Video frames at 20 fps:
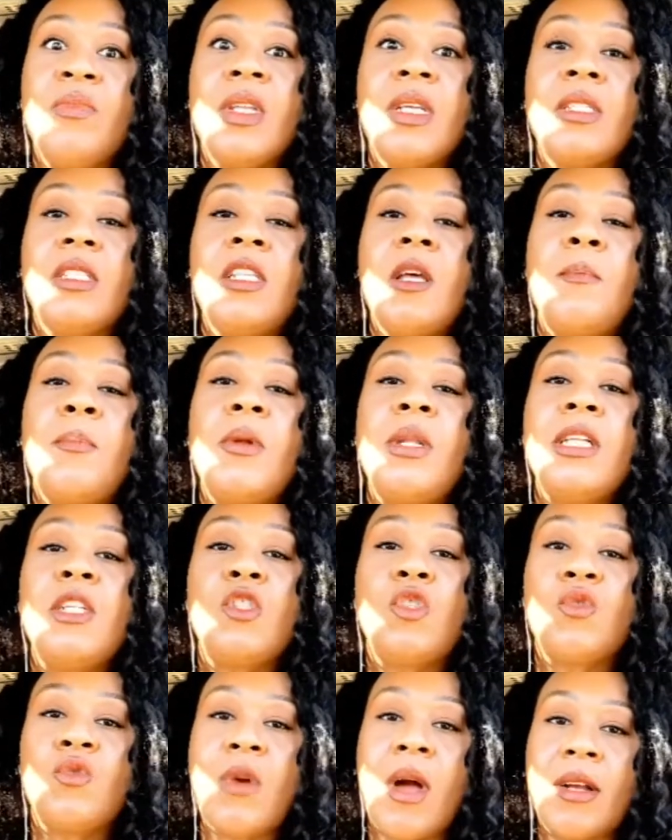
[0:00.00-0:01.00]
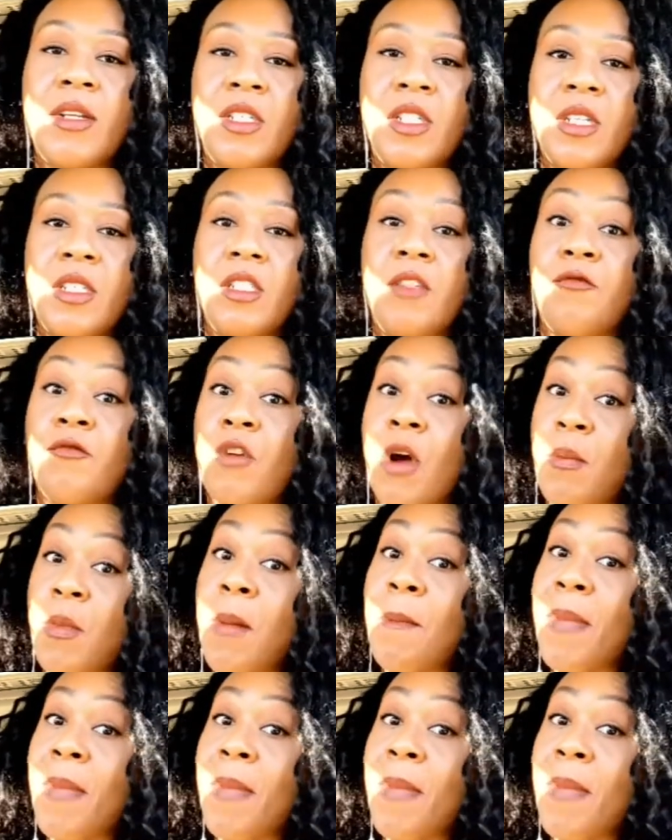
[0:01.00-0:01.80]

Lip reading: simple instructions from a